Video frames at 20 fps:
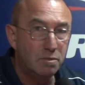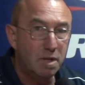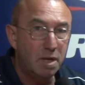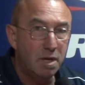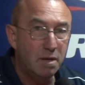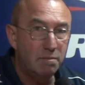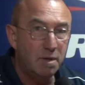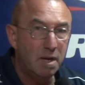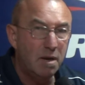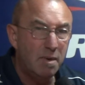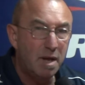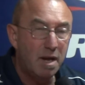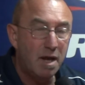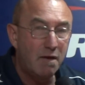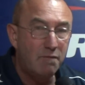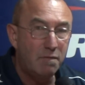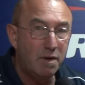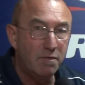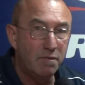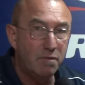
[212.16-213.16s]
about
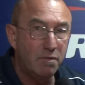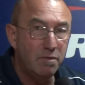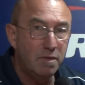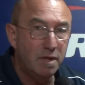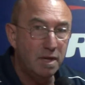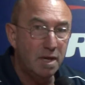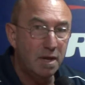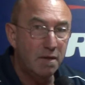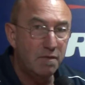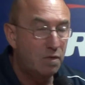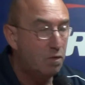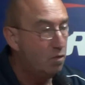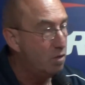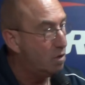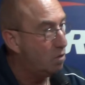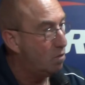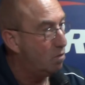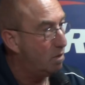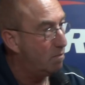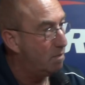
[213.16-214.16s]
halfway through the
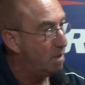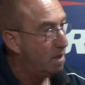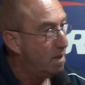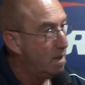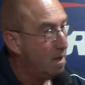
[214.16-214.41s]
third quarter. But